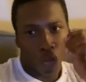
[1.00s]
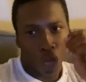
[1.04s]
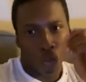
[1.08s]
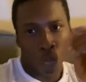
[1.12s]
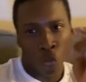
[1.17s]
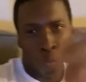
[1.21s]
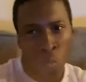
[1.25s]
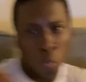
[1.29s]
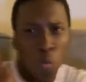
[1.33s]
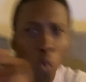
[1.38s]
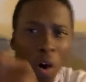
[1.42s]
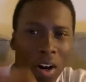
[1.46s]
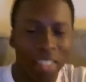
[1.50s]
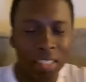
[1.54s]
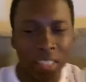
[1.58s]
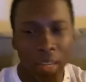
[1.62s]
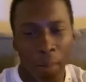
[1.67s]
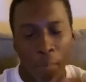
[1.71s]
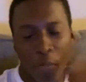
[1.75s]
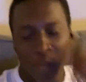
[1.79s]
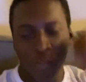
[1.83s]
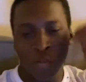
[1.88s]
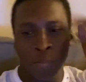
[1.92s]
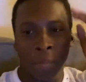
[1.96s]
What is
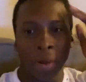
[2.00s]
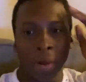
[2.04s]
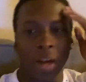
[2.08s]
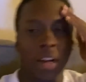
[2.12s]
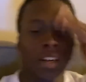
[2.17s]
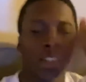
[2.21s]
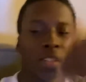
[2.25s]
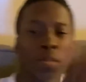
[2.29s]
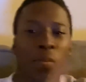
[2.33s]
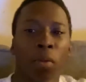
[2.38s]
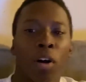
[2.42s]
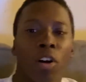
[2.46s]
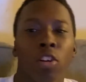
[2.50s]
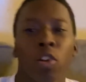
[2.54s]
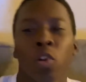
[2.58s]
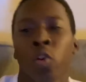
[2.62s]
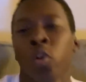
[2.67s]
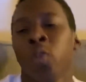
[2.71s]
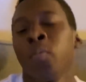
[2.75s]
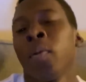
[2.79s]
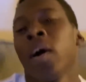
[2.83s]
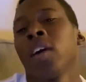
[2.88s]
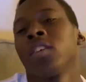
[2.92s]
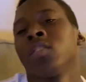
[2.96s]
up, everybody? Simone here.
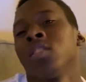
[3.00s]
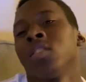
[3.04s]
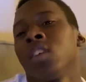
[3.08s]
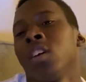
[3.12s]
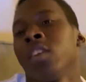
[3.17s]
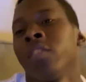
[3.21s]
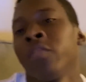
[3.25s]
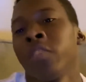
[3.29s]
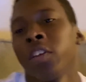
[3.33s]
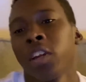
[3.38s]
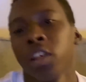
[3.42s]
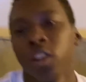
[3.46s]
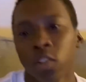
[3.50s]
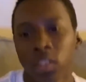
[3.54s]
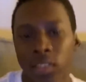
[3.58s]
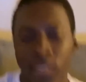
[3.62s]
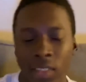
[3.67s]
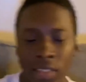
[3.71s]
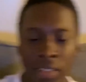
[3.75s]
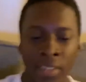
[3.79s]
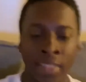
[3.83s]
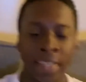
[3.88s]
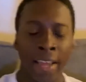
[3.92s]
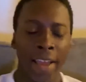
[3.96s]
We're back with another video, and
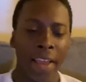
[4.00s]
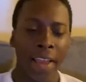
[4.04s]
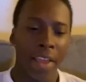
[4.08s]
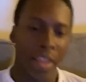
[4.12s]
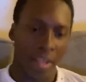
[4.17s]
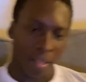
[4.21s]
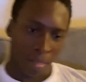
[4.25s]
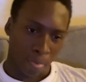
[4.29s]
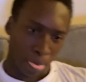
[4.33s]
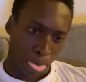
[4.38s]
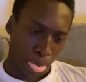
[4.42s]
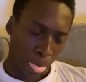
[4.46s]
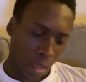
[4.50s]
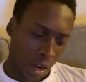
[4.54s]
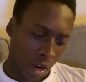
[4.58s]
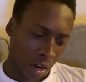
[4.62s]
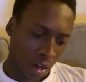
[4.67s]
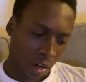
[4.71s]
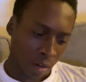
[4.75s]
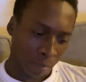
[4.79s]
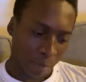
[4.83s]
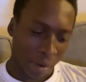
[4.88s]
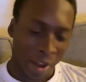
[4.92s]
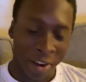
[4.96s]
today,
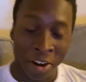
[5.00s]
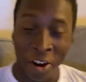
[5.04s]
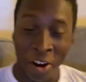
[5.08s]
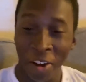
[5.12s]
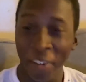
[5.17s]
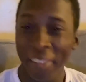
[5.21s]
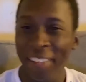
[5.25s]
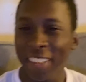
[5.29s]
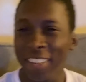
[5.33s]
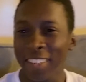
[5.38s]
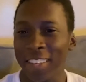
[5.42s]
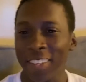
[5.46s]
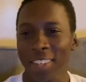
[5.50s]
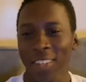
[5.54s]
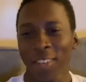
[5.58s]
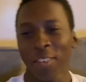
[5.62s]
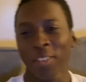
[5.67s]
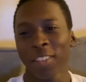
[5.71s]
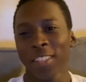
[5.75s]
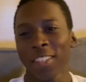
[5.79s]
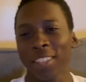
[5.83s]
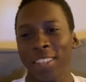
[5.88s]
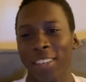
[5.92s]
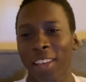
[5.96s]
I know this isn't
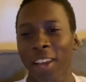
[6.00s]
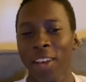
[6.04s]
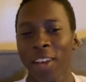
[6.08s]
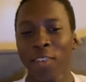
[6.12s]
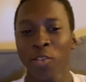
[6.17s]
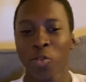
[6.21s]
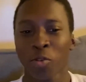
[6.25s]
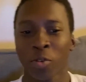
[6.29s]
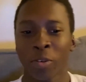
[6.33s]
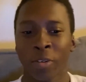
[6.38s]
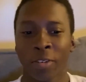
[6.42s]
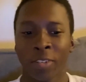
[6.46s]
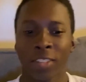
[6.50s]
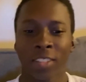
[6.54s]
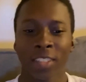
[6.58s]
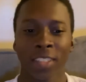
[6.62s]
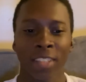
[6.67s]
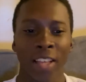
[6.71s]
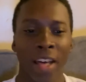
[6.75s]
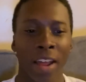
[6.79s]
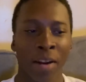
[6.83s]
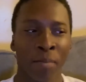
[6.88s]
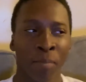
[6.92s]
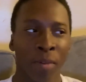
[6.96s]
on the schedule. It's
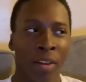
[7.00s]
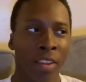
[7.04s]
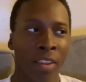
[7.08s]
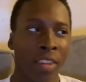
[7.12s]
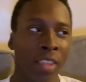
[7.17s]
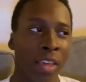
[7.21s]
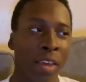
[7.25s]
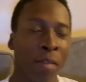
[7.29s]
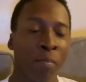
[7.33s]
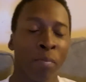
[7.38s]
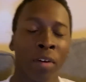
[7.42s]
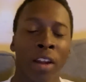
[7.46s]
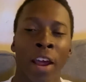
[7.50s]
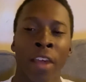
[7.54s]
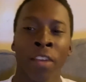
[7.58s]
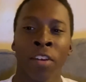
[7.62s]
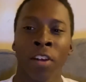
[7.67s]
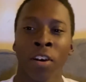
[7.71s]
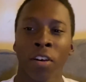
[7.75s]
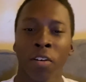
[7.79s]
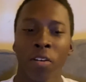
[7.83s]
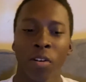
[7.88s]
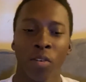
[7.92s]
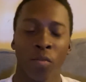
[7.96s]
not a Monday, but I
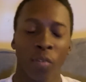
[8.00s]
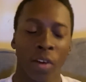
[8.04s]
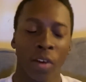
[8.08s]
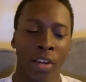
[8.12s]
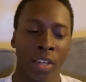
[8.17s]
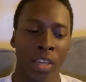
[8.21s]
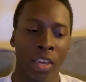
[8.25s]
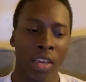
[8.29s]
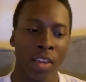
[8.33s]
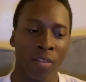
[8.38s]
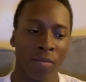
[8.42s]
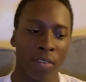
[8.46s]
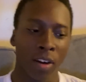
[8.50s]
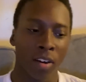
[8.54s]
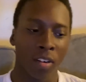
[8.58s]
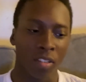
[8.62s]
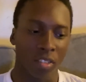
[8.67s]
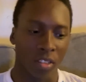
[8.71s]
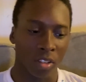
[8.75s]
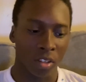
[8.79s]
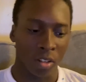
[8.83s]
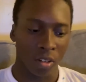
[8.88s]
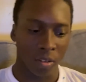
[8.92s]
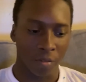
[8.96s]
know if I gave
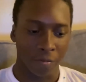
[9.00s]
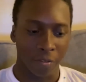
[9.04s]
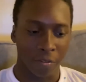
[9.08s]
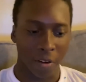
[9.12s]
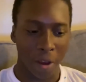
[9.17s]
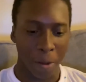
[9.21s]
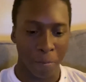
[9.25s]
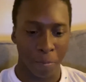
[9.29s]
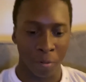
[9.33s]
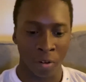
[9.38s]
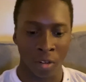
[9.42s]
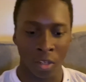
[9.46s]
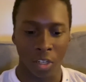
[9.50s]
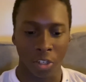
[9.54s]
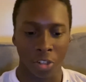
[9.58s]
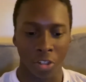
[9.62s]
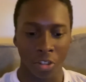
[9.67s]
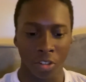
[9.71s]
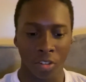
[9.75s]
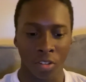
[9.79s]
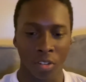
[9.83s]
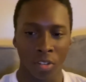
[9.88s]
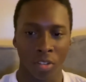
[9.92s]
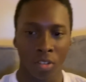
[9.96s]
out the fight
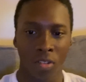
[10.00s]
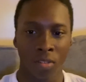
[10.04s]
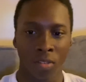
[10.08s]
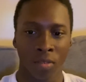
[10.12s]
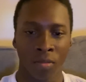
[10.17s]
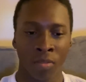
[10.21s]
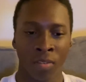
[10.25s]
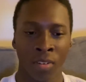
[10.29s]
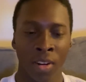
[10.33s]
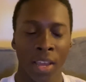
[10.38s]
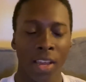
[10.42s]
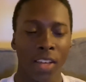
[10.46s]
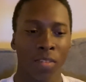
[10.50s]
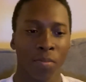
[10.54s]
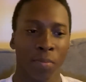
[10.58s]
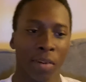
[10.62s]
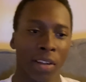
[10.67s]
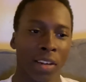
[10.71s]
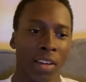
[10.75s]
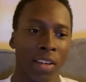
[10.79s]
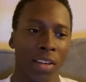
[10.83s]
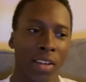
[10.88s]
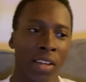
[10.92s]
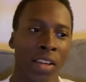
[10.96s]
predictions next
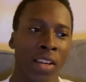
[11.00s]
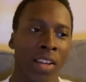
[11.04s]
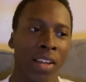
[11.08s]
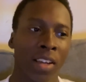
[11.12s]
Monday,